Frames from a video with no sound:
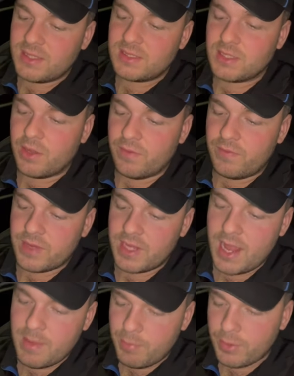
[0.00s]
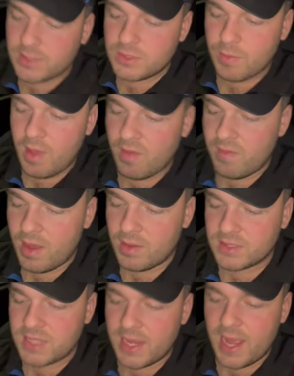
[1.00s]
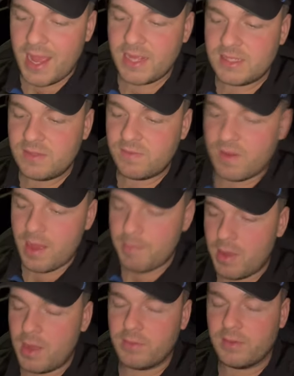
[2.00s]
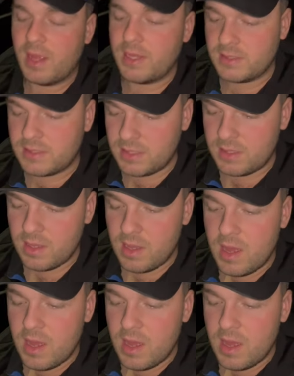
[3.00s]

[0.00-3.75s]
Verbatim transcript: So for the 8.12 hours, I get £85.90.